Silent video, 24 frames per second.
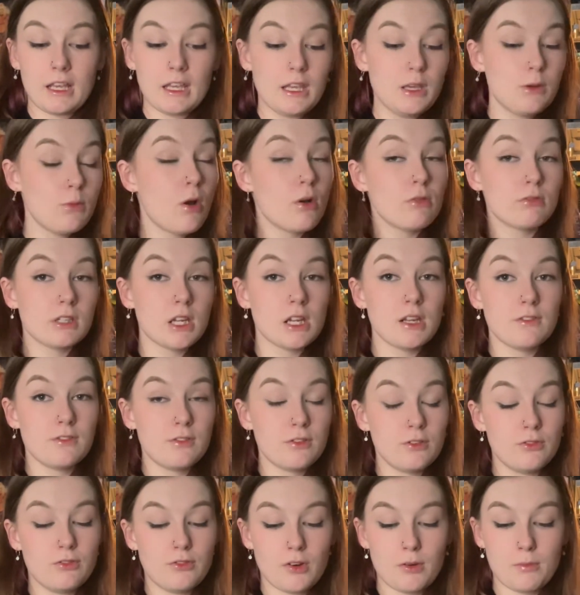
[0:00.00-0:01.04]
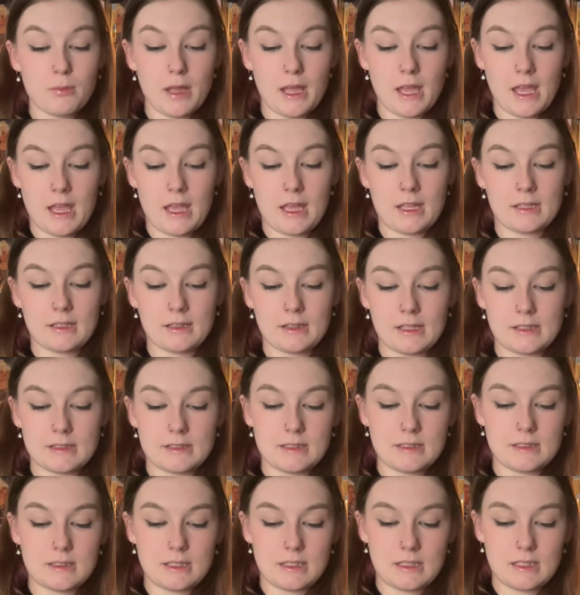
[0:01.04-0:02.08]
He won't take food from my hand unless
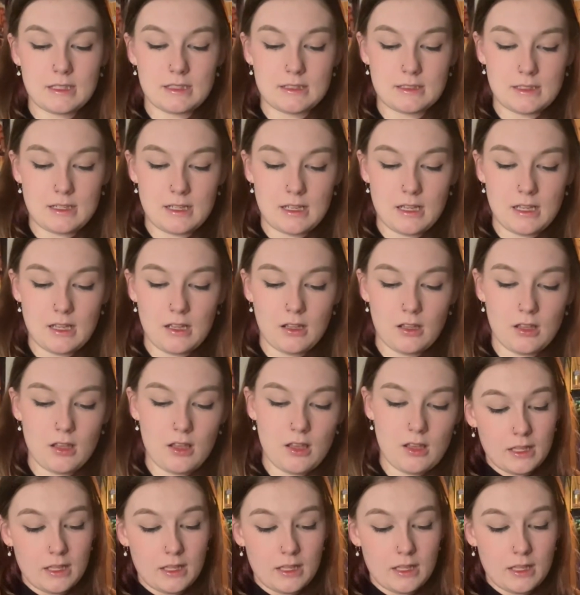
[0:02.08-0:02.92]
he's in his tank.